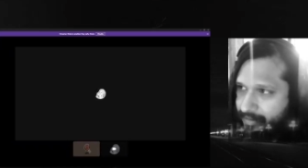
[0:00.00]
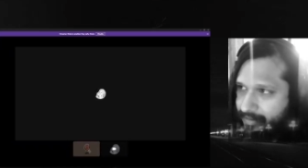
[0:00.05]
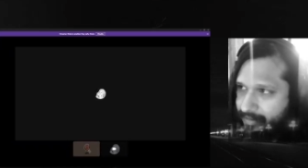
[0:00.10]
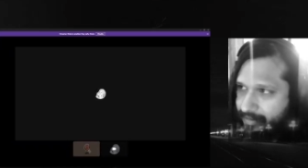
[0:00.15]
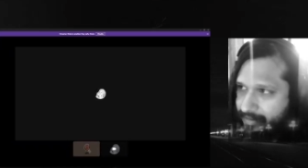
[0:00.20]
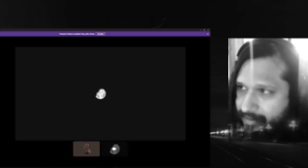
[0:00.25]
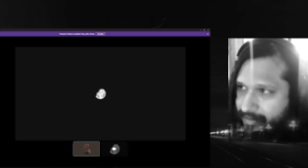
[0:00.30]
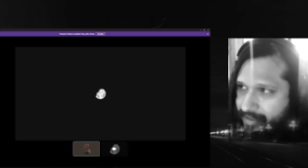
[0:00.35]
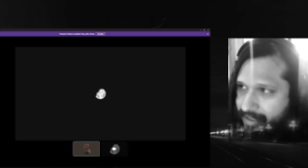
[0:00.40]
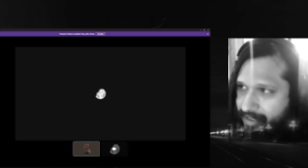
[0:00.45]

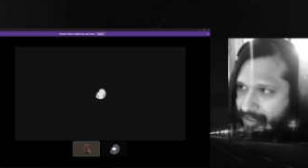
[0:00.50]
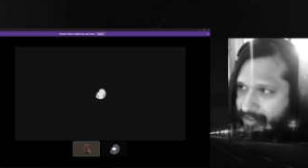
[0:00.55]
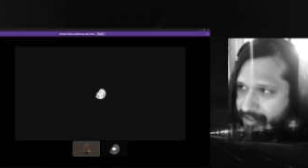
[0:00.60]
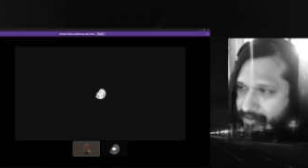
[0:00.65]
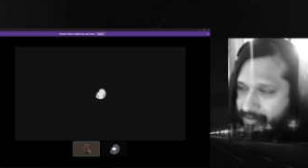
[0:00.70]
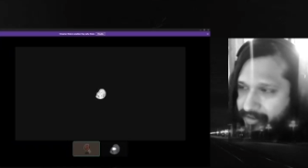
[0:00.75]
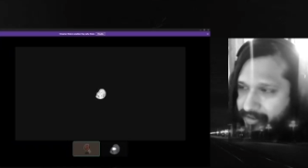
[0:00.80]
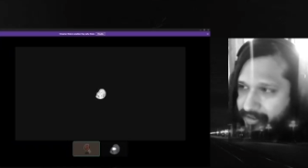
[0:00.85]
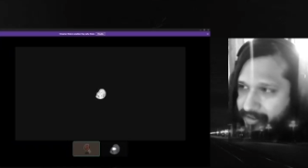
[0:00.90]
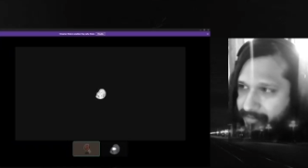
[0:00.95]
you're kind of,
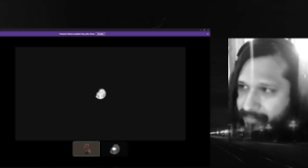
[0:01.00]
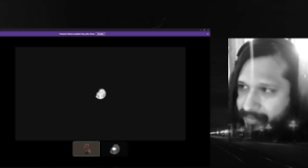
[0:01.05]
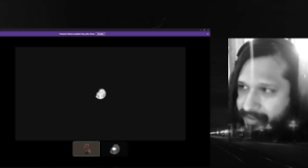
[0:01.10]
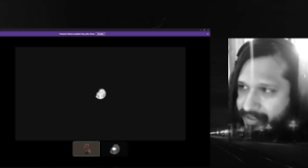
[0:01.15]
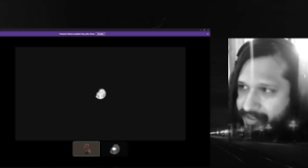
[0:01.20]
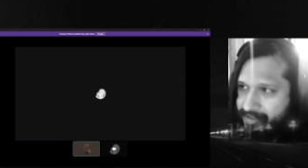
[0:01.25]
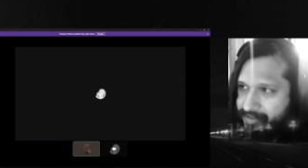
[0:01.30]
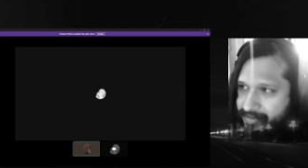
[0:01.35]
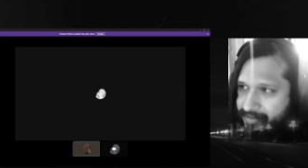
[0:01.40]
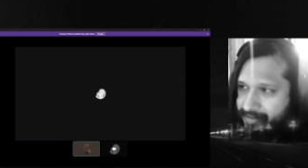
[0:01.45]
you're a little bit
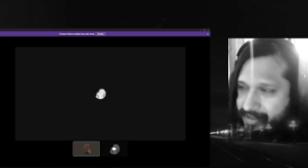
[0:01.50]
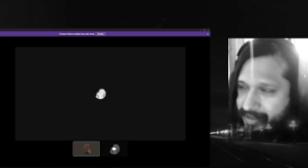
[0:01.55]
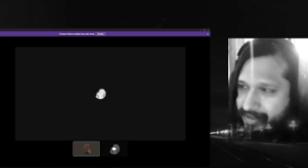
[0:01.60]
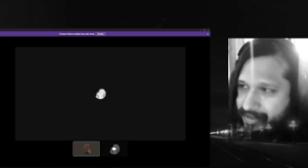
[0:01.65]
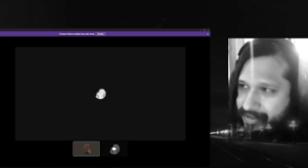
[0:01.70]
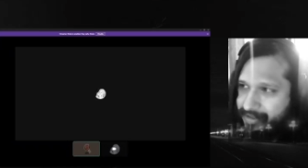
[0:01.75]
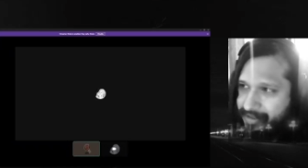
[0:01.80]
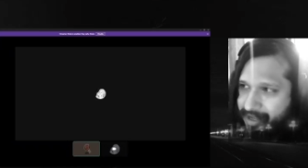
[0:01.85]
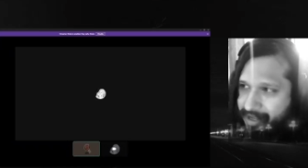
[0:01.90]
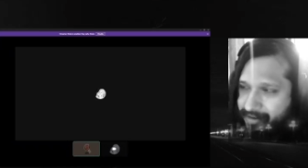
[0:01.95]
con- not,
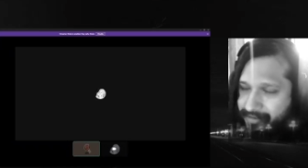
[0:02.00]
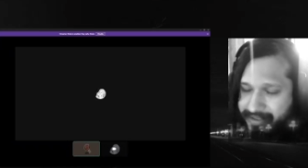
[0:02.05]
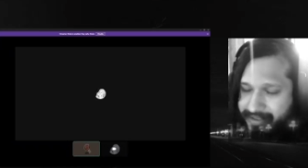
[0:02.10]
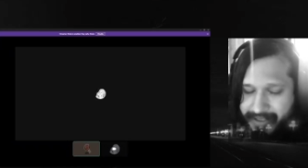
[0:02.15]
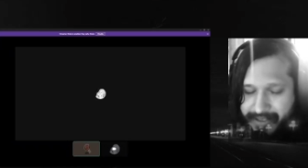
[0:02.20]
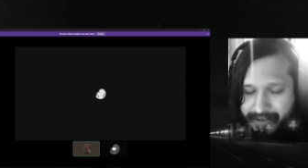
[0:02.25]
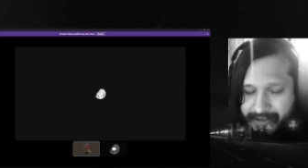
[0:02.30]
eh, I don't think you're